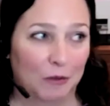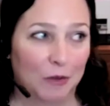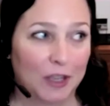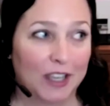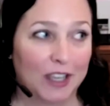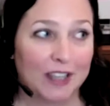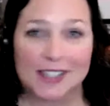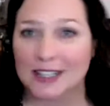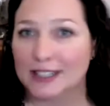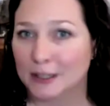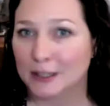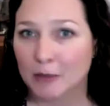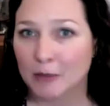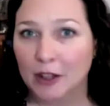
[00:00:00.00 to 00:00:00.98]
we could
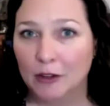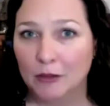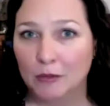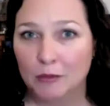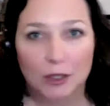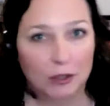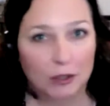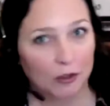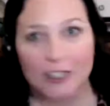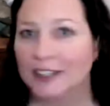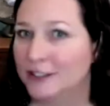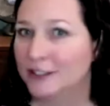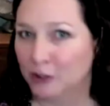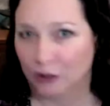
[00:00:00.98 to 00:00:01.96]
send email, but
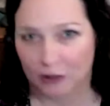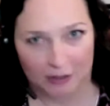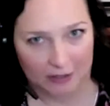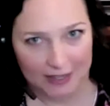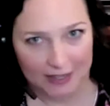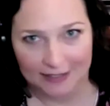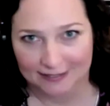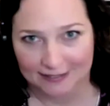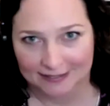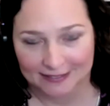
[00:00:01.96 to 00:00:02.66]
only internally.